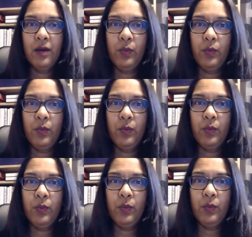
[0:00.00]
We aren't
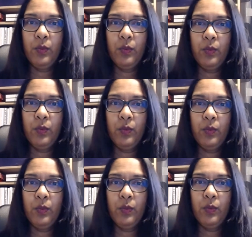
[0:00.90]
always
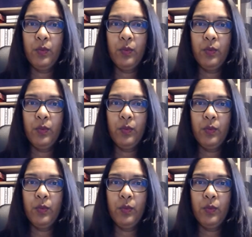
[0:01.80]
consciously thinking about
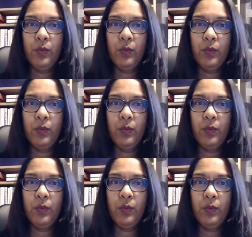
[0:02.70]
how we're behaving and
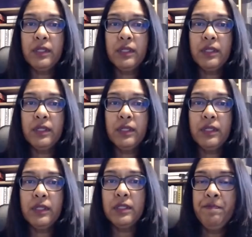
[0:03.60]
responding to
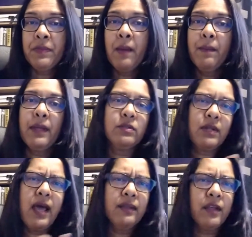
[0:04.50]
people based
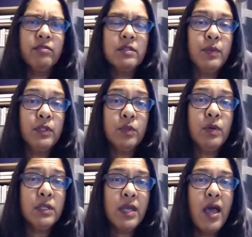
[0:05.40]
on how they respond
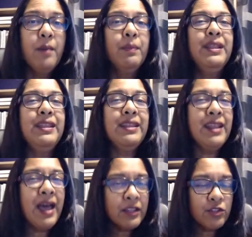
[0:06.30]
to us. But
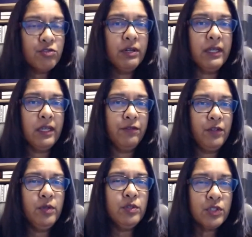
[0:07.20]
naturally, if
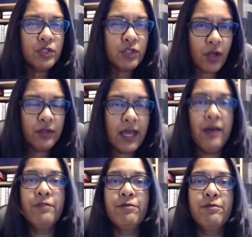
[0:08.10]
you slow
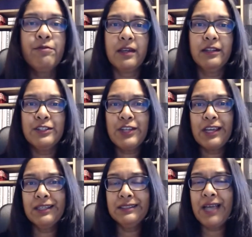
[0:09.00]
down for a second and
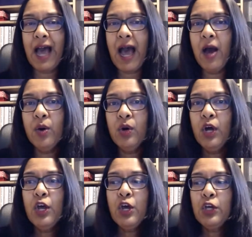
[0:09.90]
check into how
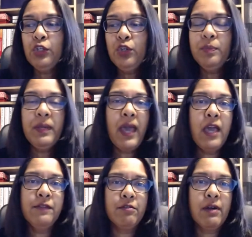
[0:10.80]
you
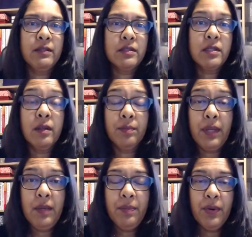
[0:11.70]
behave around certain
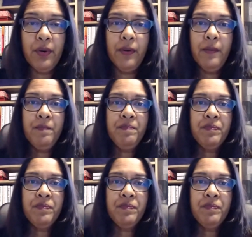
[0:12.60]
people